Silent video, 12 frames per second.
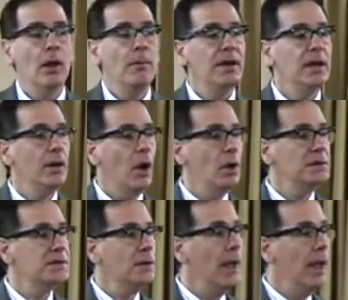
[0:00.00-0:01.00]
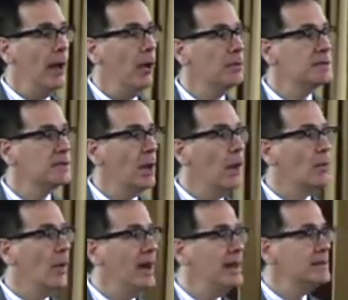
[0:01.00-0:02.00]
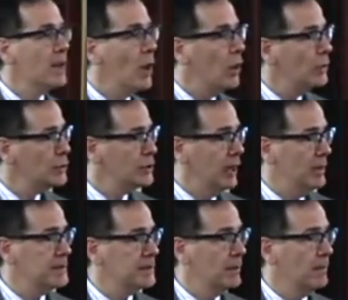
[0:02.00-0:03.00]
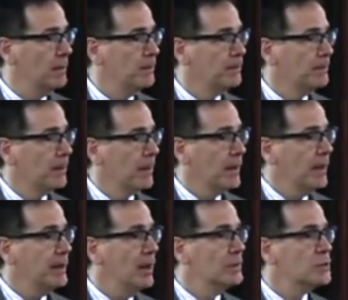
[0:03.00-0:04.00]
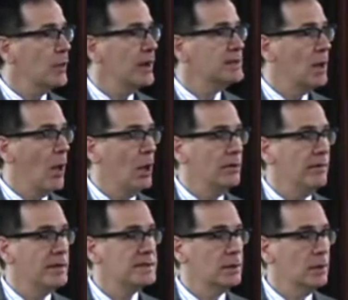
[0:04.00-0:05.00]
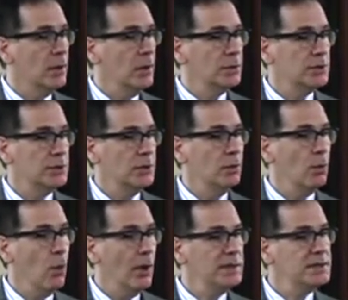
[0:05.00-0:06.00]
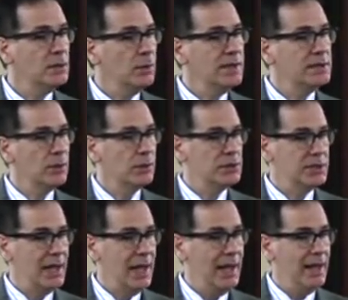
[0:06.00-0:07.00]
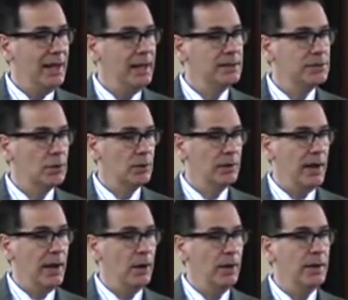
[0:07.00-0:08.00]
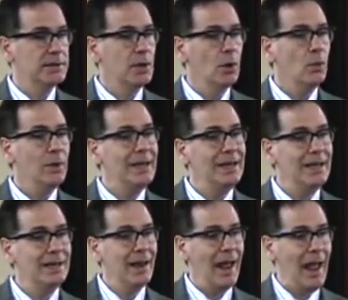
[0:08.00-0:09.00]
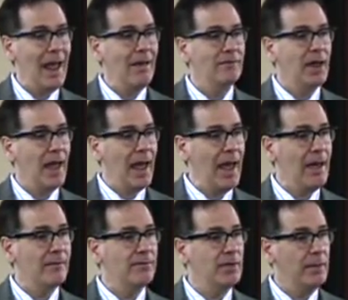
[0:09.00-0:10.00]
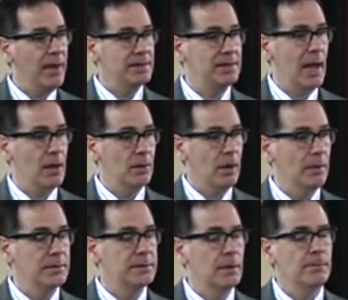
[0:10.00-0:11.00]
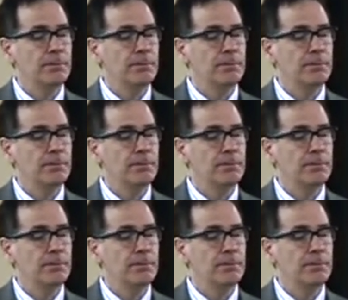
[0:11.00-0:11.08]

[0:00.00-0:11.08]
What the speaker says: But it also helps raise all ships. It helps raise all of us look to what does the research say in certain areas we need to have the best outcomes.